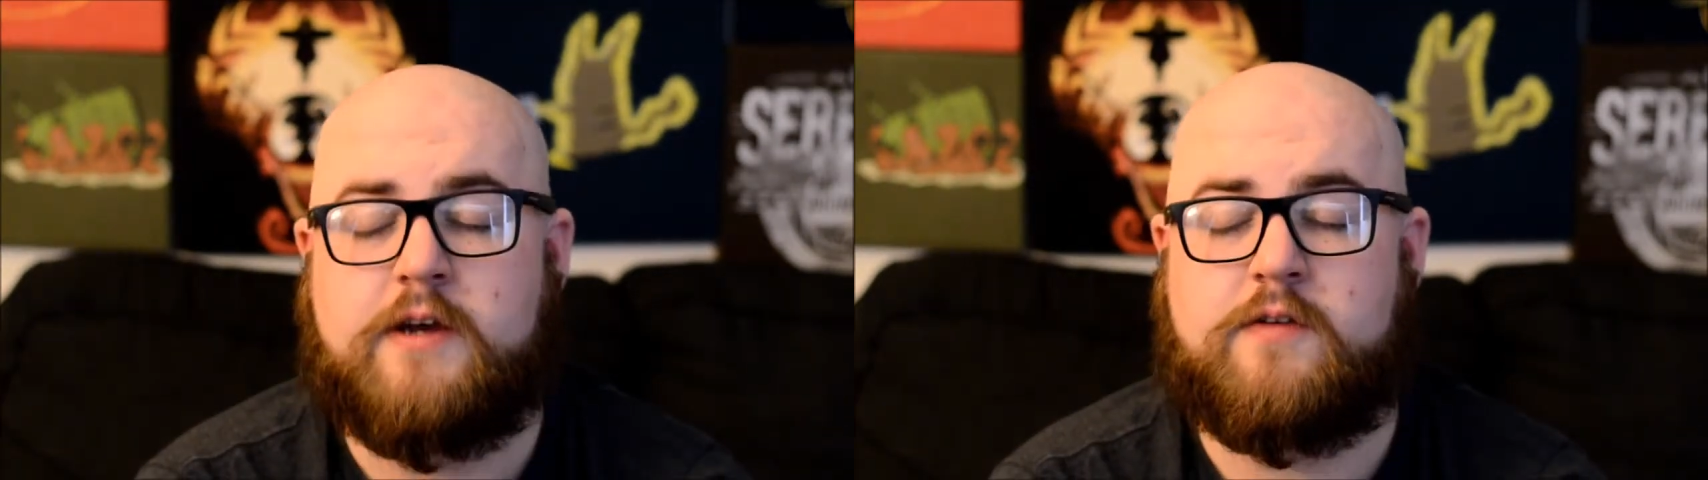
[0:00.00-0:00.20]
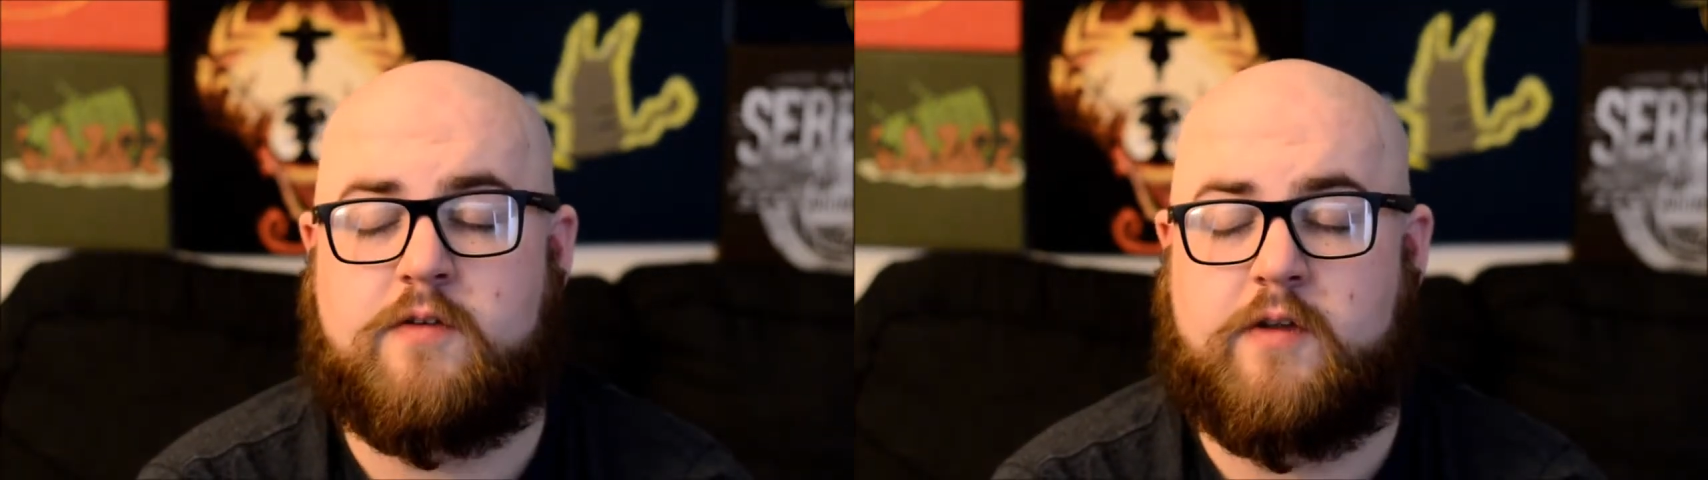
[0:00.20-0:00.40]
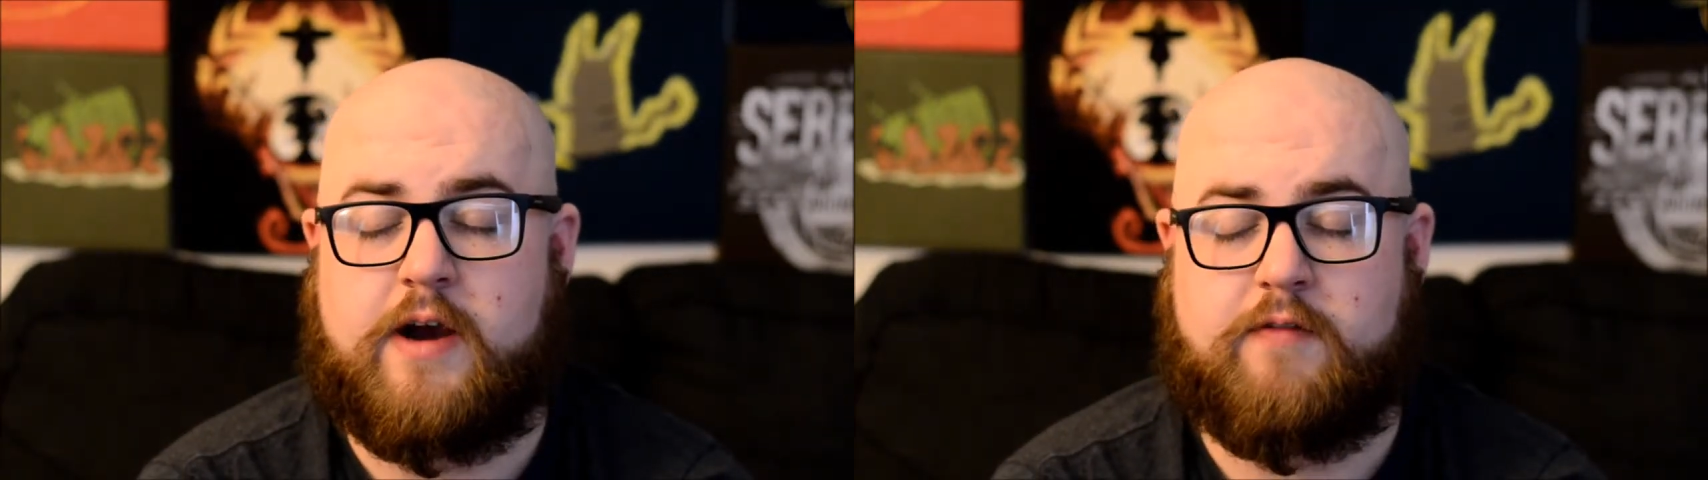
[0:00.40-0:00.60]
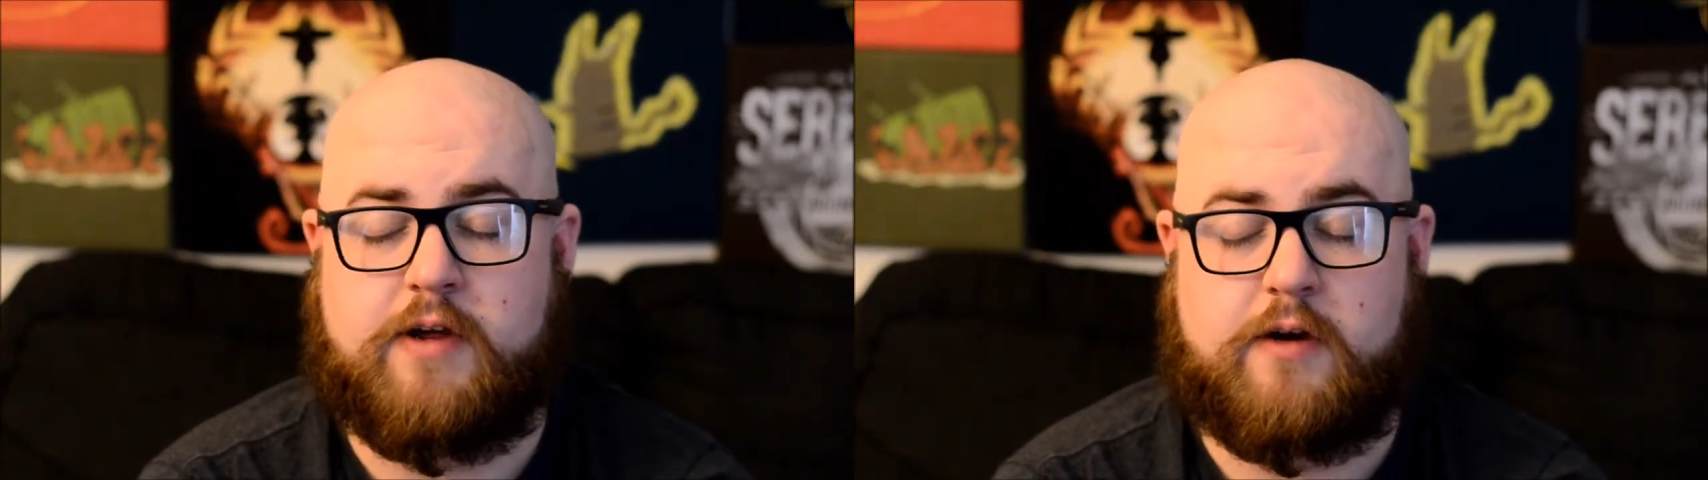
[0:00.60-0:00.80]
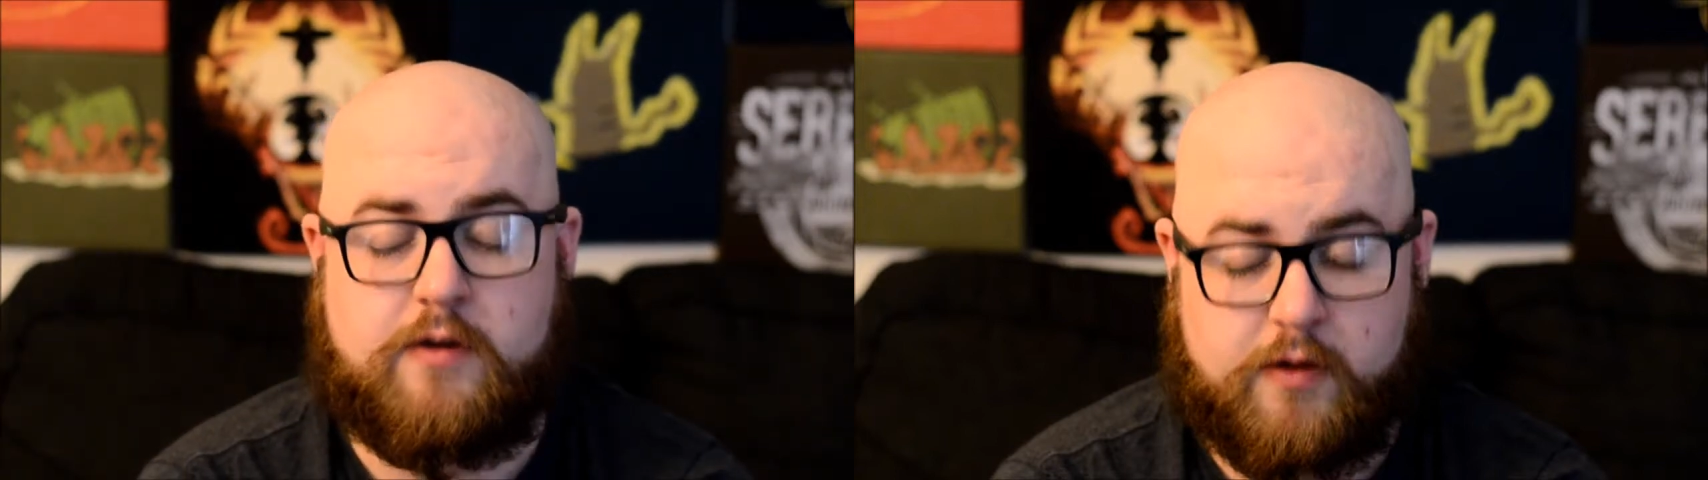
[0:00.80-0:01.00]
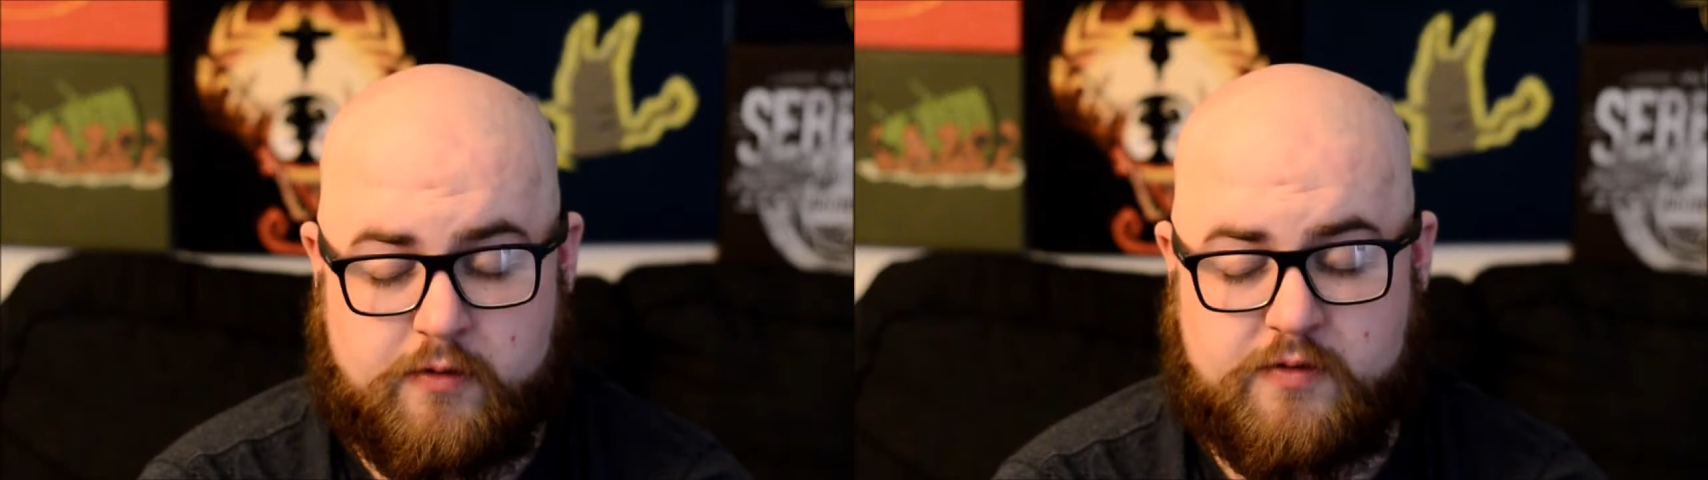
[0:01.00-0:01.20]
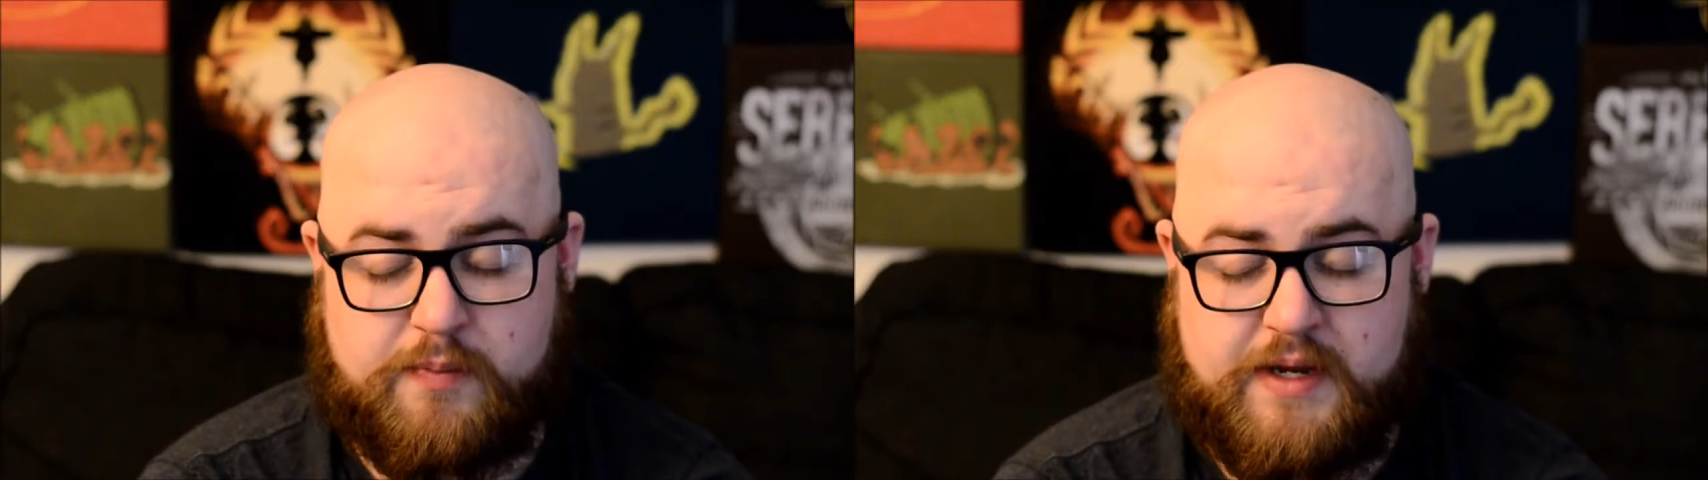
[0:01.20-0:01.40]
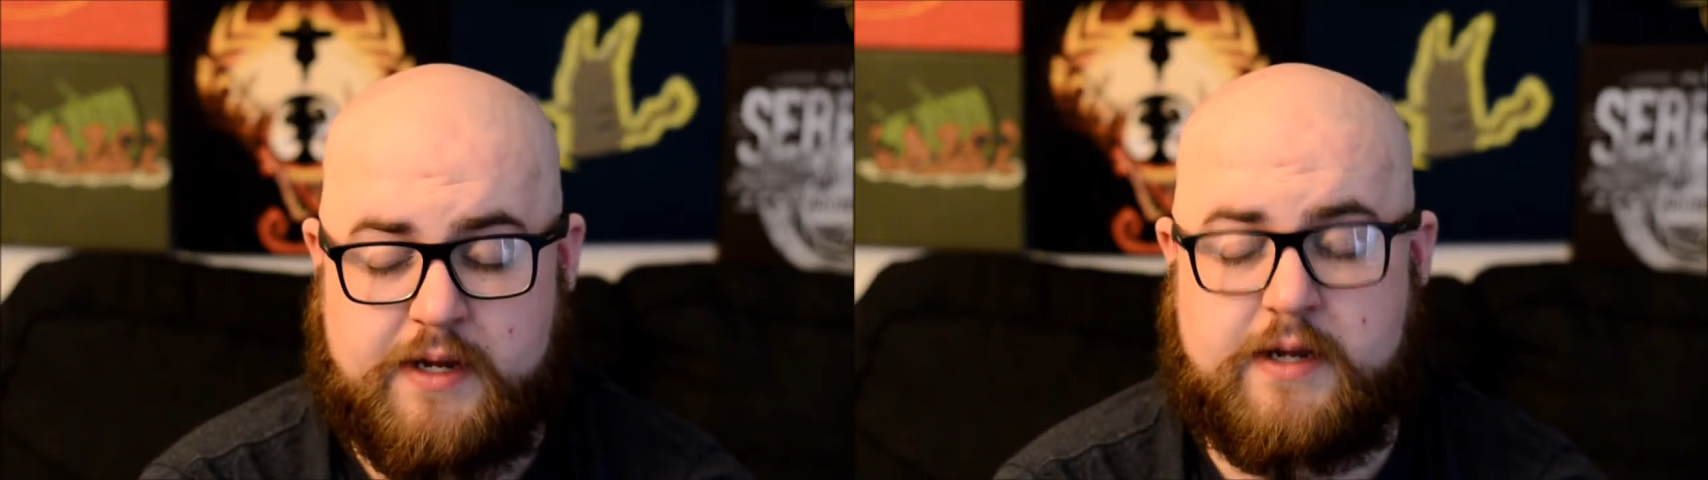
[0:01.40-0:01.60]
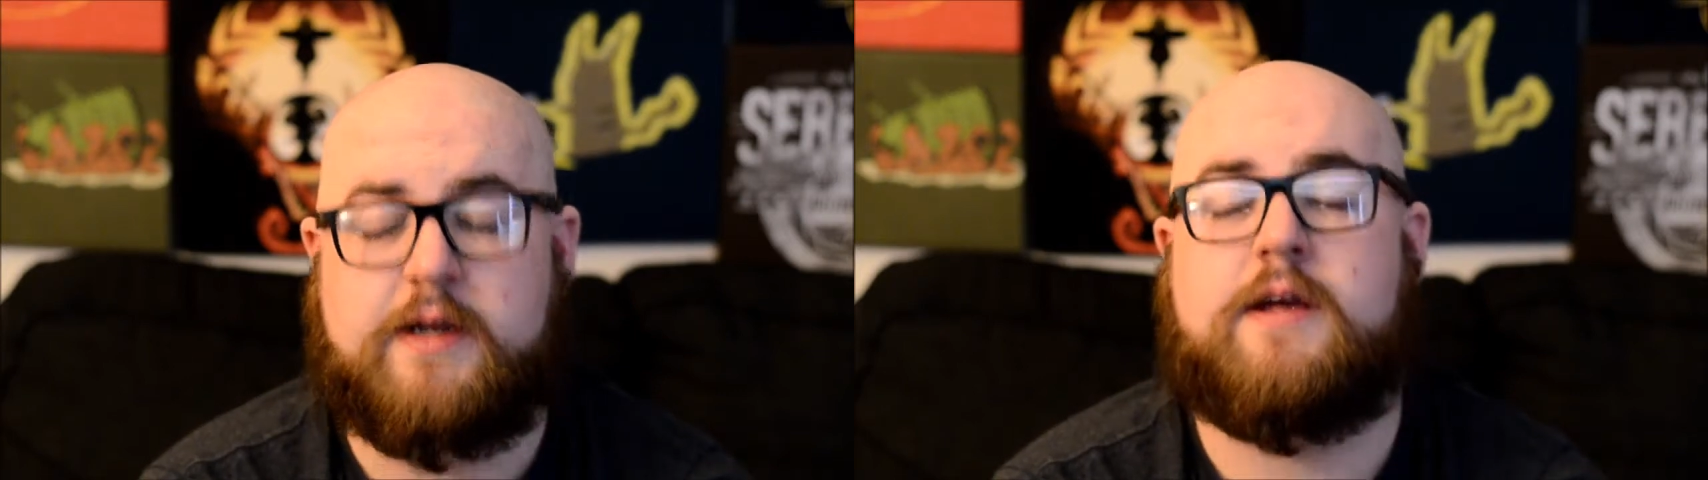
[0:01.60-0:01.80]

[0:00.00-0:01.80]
so they're having a closed meeting.